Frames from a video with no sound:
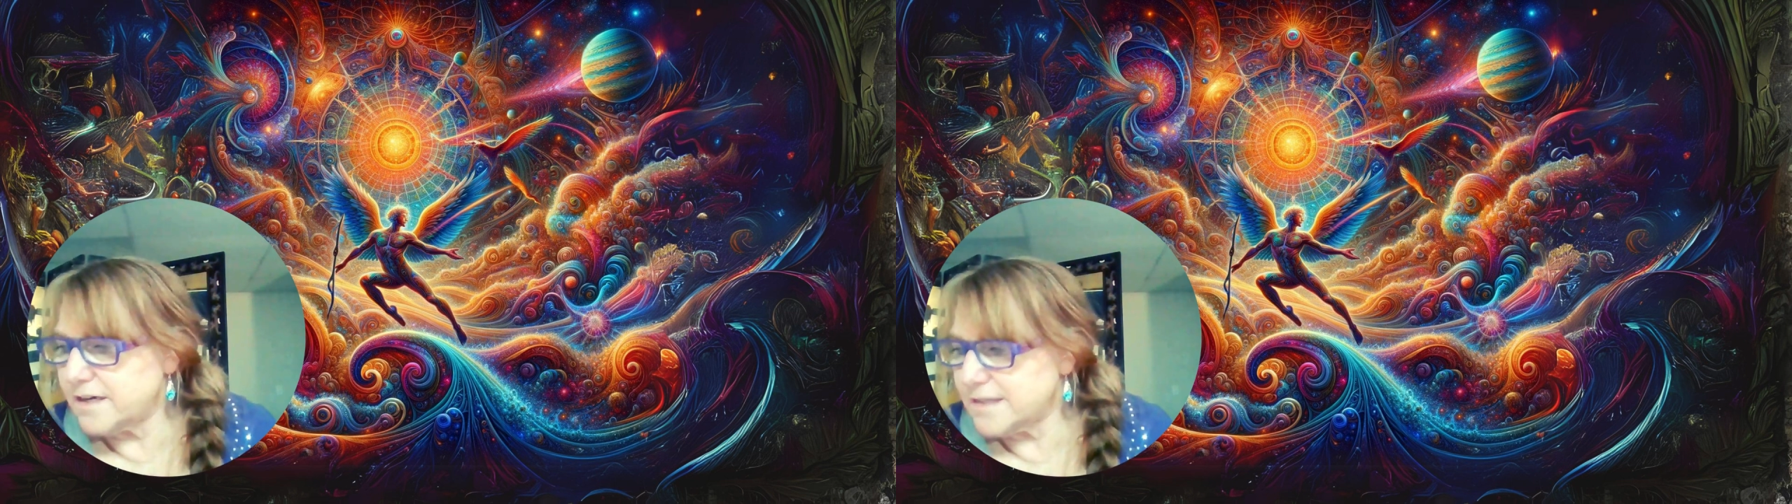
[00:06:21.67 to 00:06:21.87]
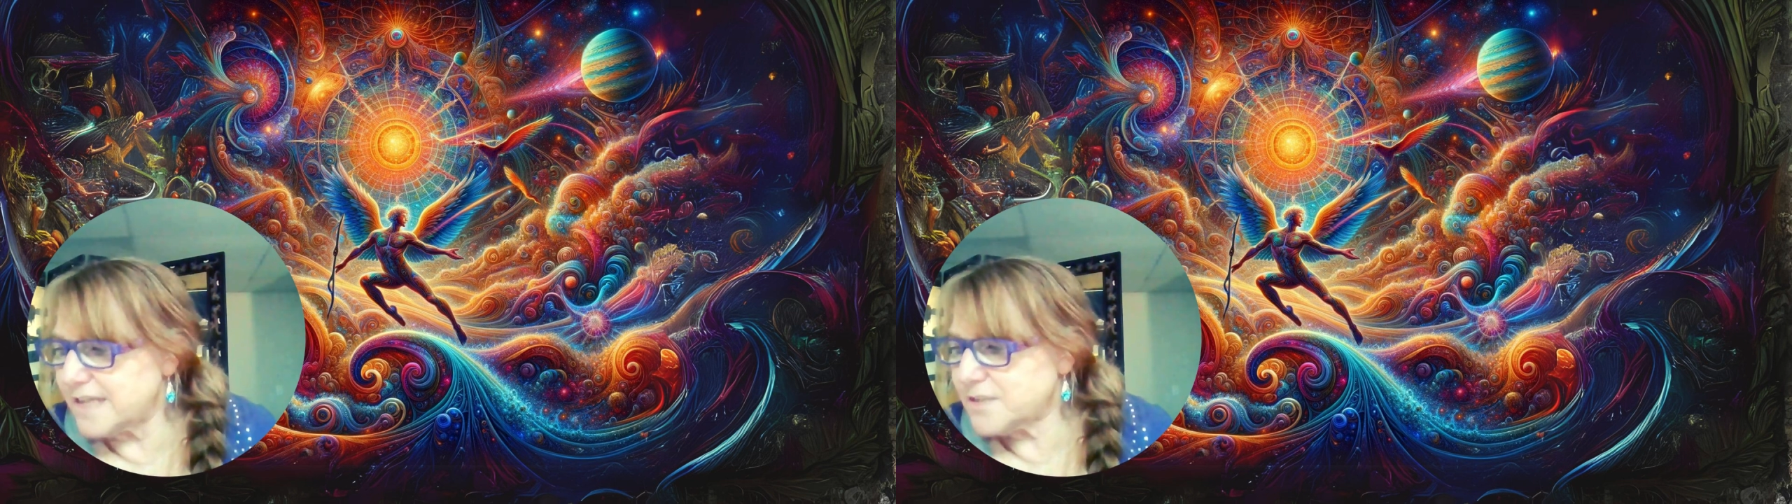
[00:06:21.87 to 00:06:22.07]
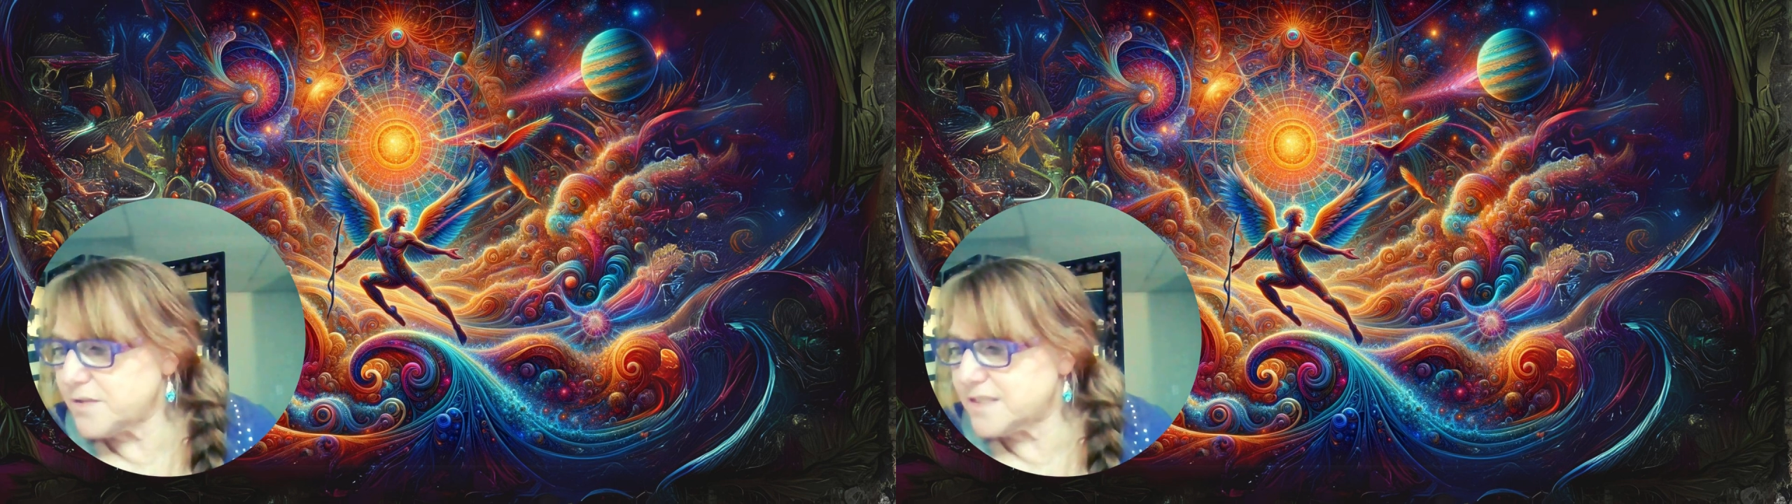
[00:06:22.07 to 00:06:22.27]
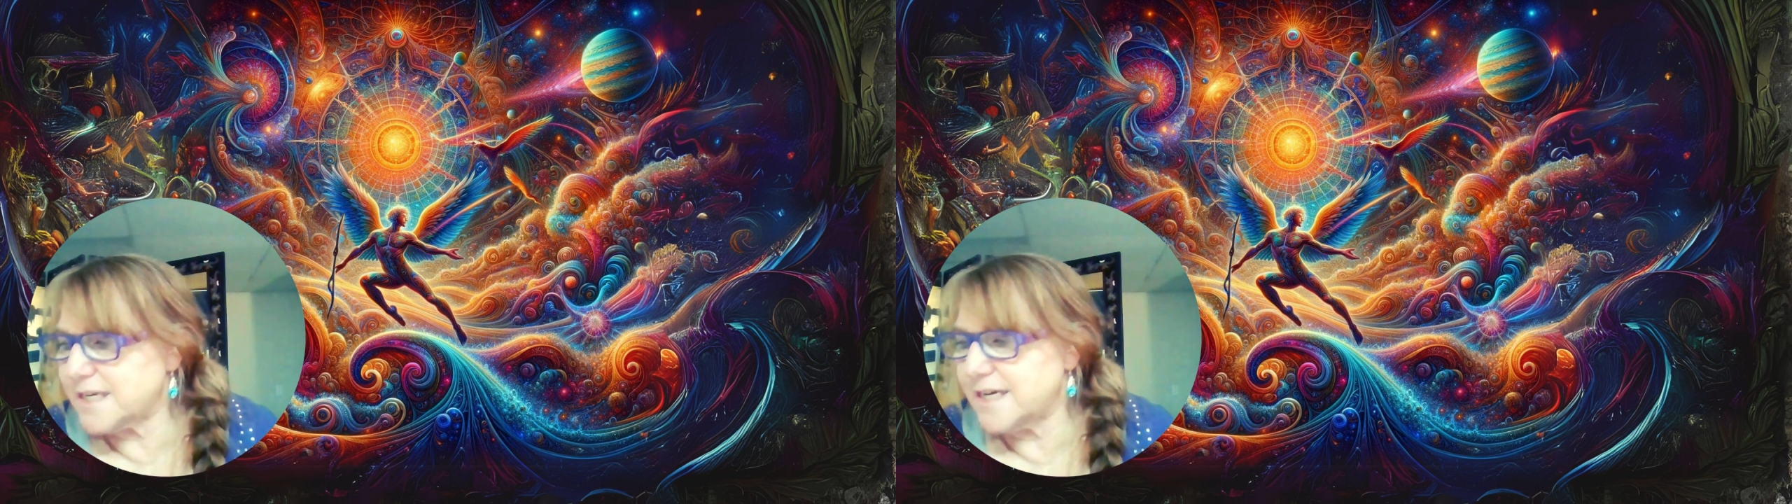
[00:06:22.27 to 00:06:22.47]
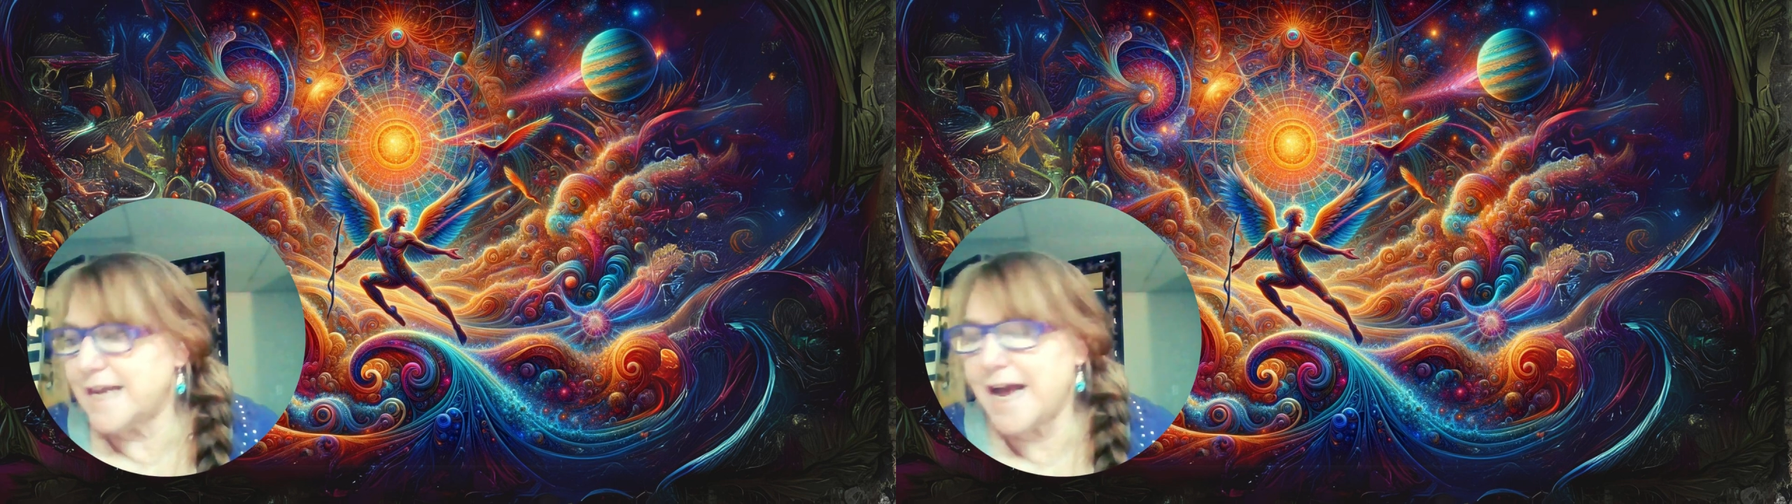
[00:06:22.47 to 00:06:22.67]
aligns with the
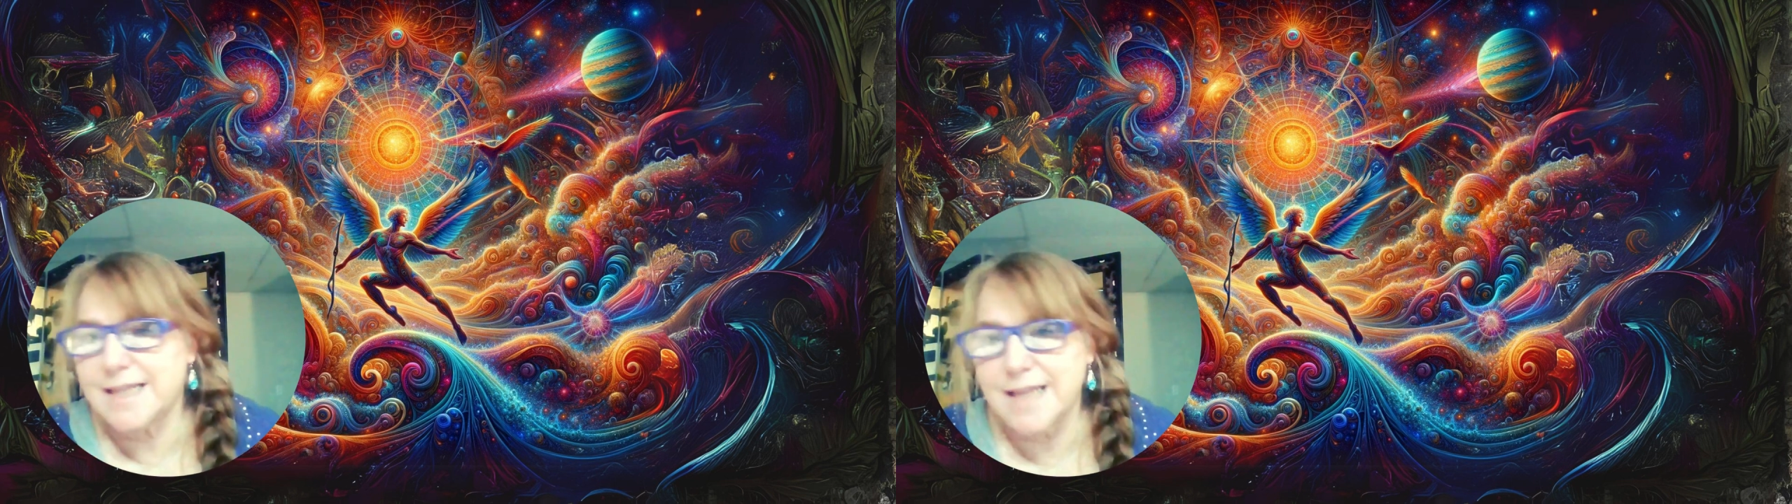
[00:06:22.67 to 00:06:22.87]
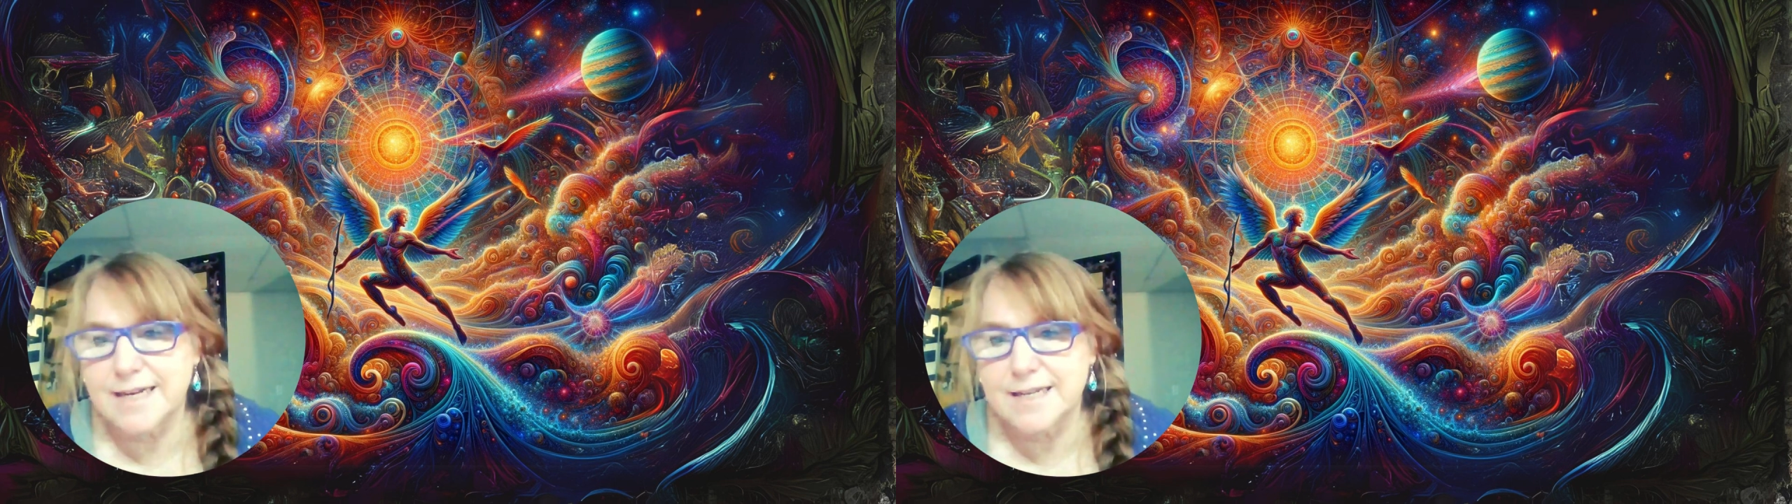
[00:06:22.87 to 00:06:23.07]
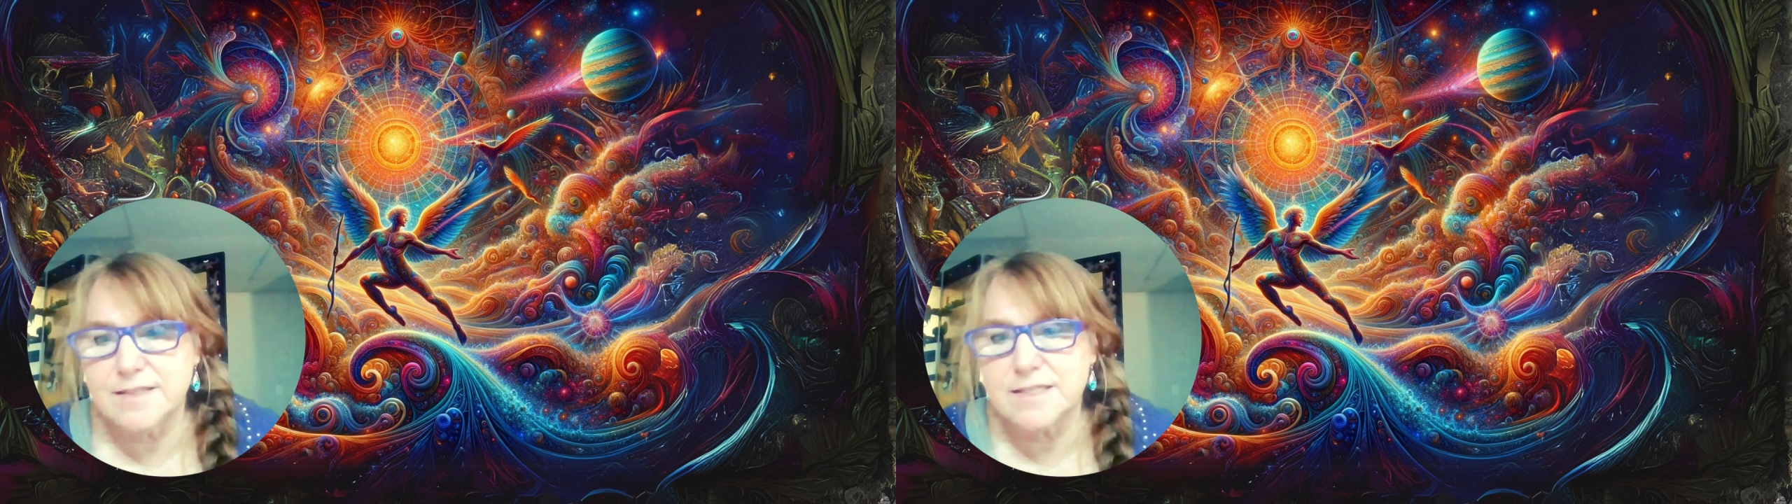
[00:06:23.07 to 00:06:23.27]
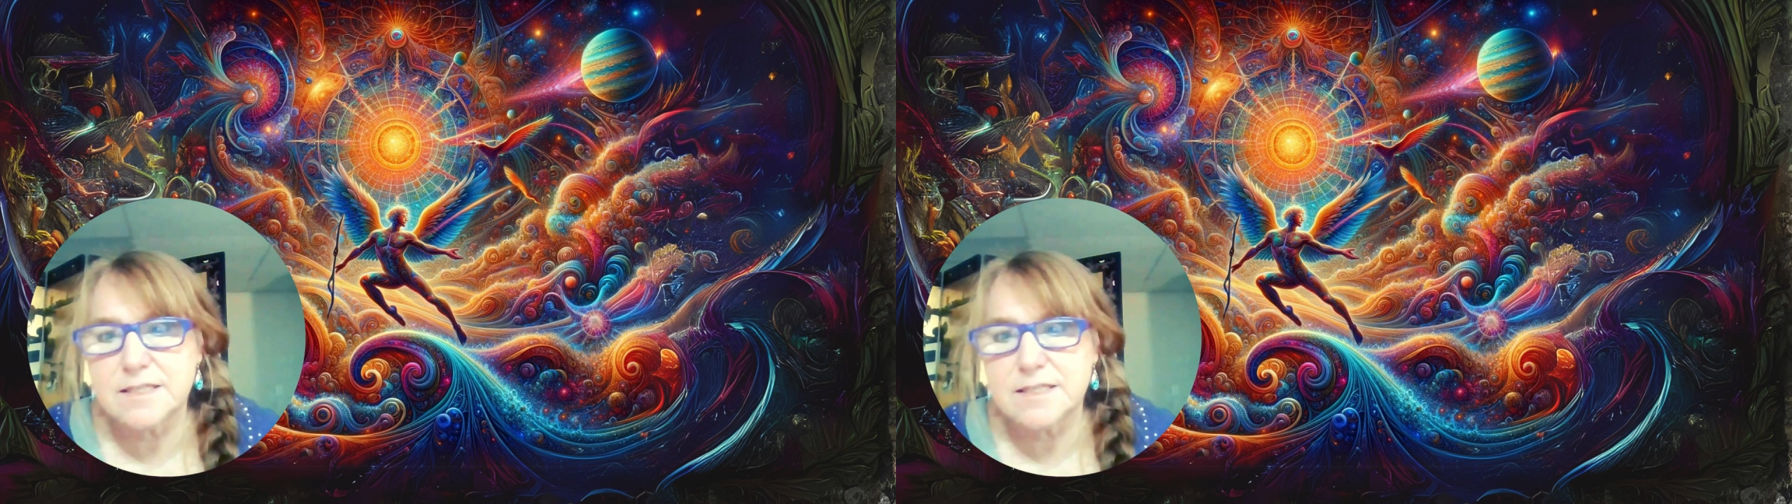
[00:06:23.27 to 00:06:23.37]
sun, highlighting